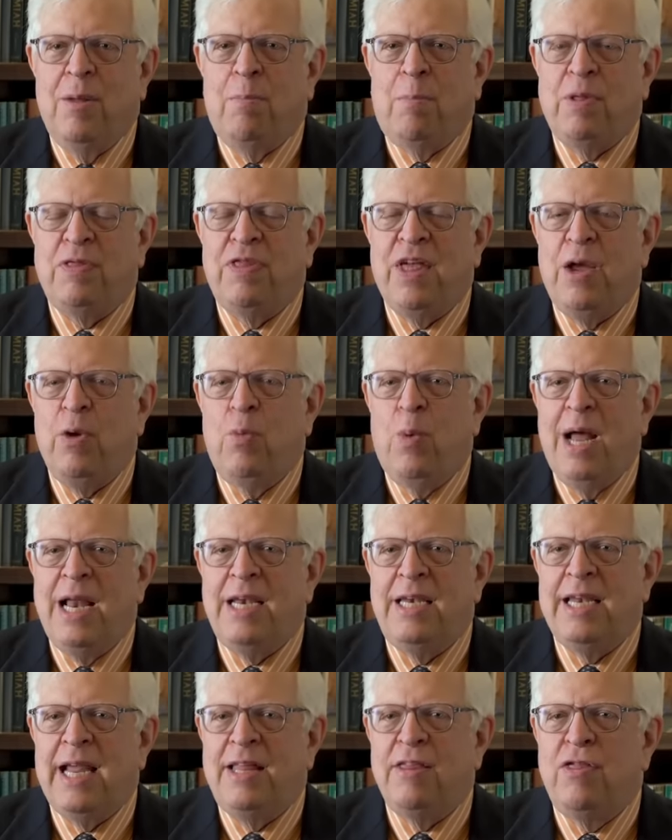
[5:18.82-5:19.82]
But they
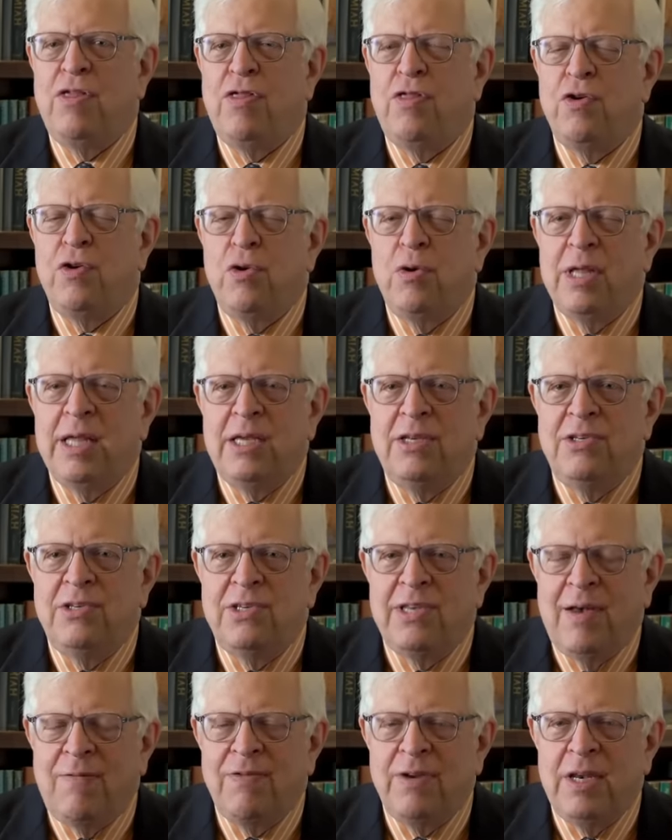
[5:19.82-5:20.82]
went, and
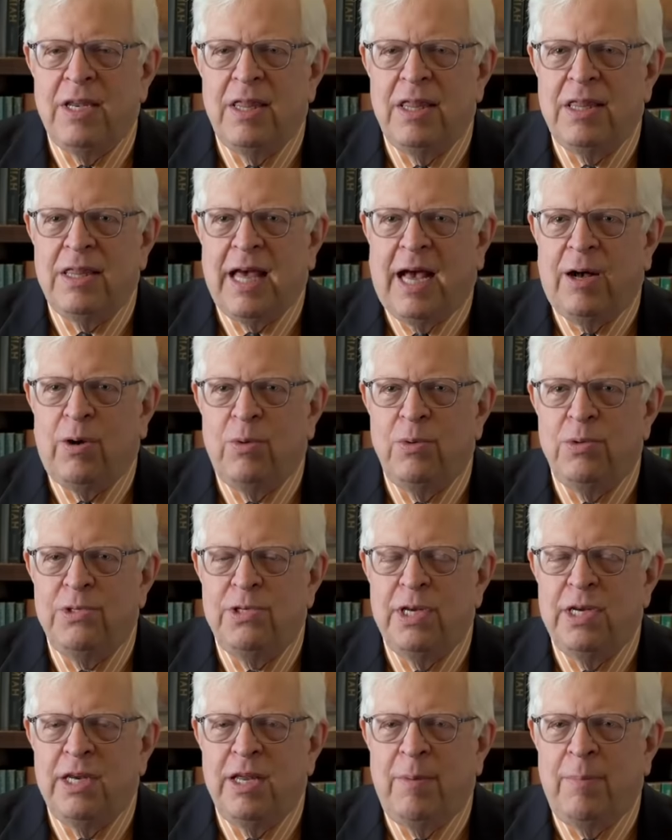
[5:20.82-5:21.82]

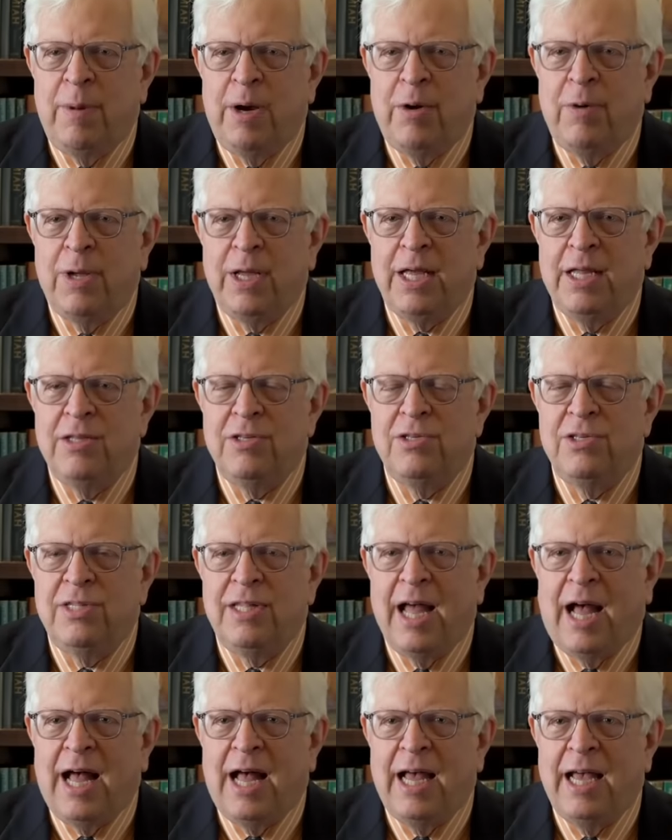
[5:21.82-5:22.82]
37,000 Americans
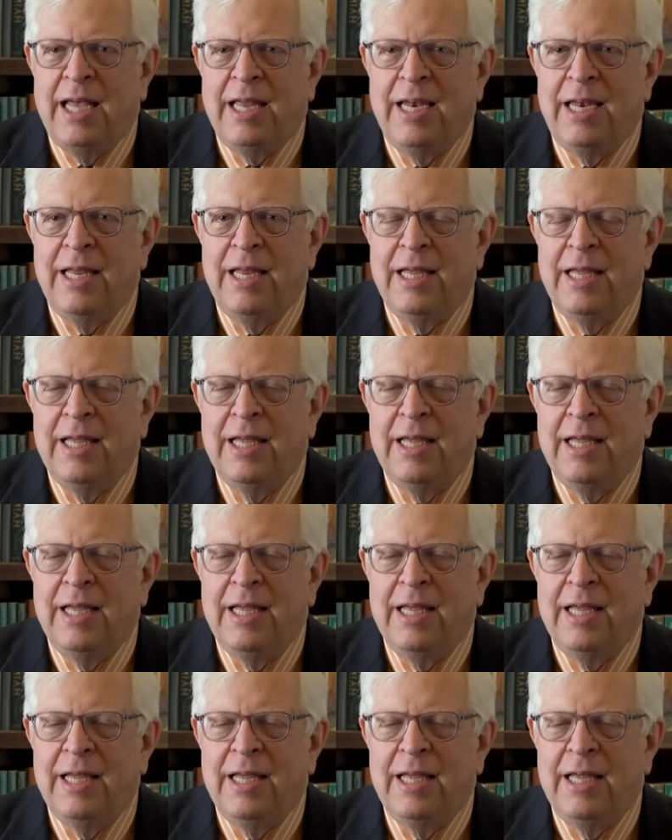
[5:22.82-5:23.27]
died